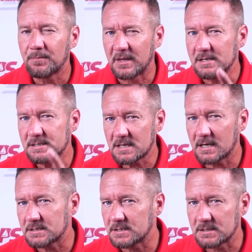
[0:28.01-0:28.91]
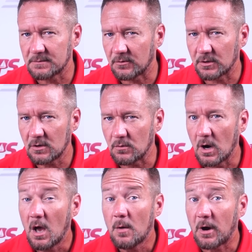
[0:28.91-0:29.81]
this test is for you,
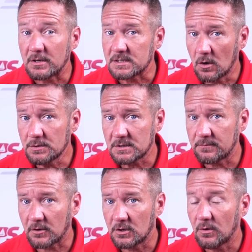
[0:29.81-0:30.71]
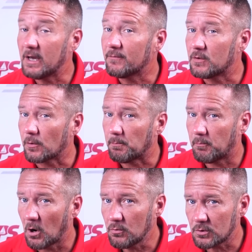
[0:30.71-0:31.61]
but it's also for you if you're
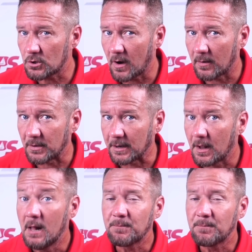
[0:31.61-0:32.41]
boat shopping.